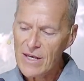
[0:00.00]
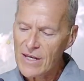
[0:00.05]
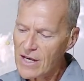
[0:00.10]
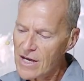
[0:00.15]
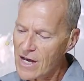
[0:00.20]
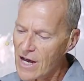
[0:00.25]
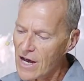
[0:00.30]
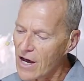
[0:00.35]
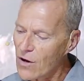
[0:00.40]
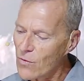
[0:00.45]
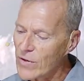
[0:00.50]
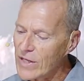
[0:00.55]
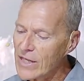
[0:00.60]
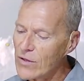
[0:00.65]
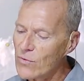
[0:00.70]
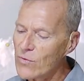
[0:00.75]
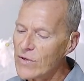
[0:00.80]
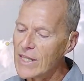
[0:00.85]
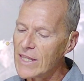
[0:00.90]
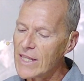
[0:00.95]
uh, we,
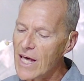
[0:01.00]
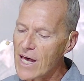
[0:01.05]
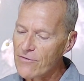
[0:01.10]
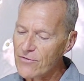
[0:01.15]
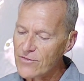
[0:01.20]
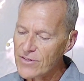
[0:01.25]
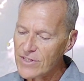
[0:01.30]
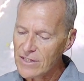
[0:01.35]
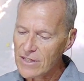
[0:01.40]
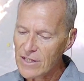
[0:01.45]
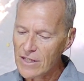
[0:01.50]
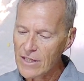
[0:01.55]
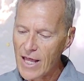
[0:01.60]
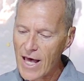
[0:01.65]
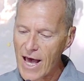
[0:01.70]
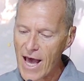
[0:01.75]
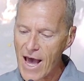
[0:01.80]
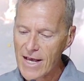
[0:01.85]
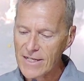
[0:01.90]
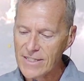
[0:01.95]
we left
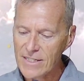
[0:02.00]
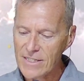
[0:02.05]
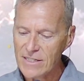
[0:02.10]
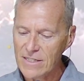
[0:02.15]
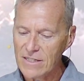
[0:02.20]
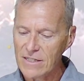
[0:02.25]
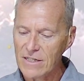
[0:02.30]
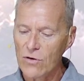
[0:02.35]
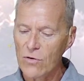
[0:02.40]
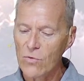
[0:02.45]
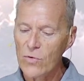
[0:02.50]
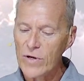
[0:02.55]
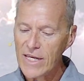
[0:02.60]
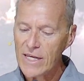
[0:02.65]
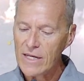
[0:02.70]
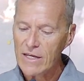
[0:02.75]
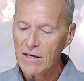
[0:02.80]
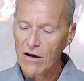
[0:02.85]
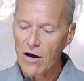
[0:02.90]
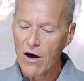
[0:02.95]
last
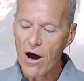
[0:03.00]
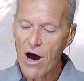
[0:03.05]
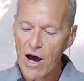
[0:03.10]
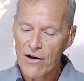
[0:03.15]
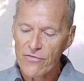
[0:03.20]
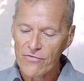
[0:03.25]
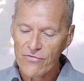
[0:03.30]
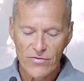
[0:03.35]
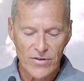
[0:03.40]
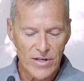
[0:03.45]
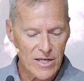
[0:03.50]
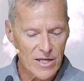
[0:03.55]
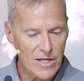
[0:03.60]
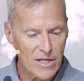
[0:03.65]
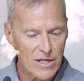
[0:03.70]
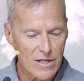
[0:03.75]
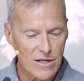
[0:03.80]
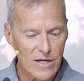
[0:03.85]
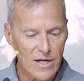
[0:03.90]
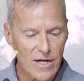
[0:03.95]
week off
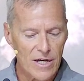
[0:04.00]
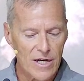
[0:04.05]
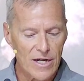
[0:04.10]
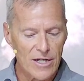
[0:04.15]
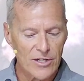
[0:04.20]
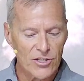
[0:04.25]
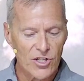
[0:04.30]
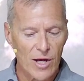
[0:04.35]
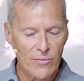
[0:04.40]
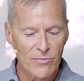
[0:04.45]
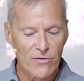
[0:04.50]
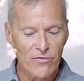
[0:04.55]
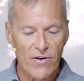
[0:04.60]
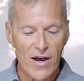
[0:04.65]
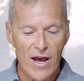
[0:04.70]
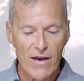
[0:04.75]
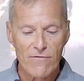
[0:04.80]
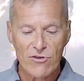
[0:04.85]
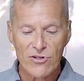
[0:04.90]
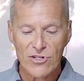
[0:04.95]
in uh, chapter
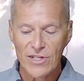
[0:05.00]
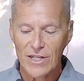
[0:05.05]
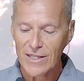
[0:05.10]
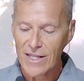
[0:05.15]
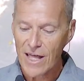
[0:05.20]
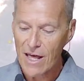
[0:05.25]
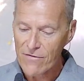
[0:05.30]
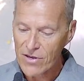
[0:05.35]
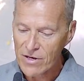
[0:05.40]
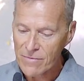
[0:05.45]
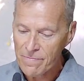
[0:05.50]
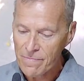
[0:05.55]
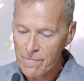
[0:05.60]
5, verse 11.